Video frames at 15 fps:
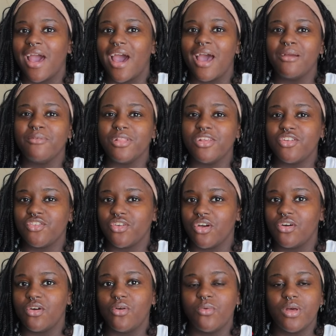I really
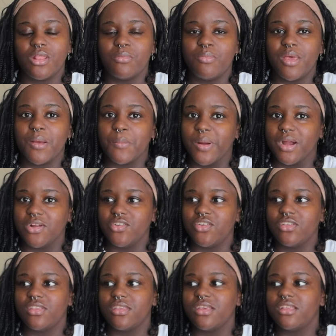struggle with big
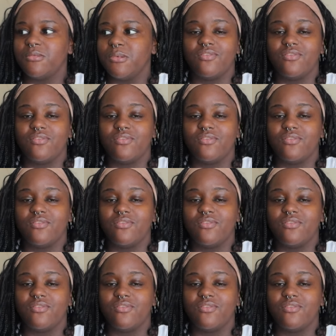purchases.